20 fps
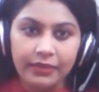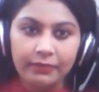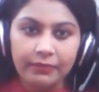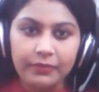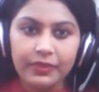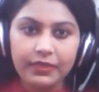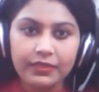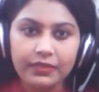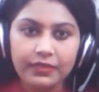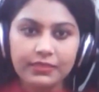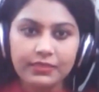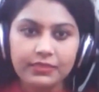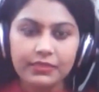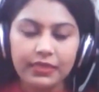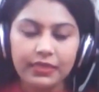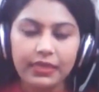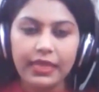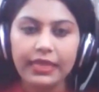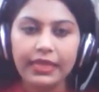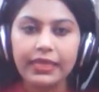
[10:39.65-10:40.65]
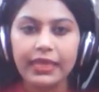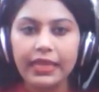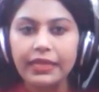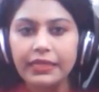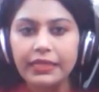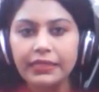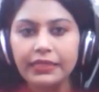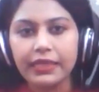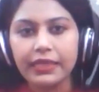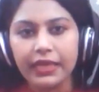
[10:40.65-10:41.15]
because like
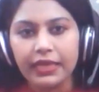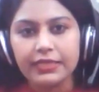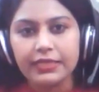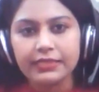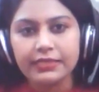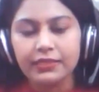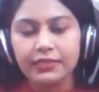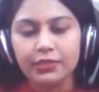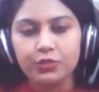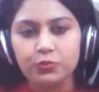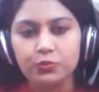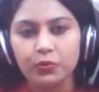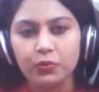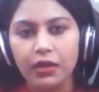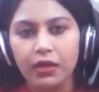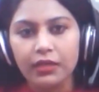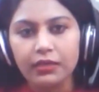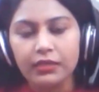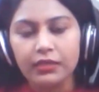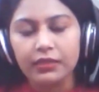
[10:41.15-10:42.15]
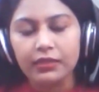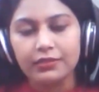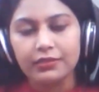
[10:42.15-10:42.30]
anything else in this world,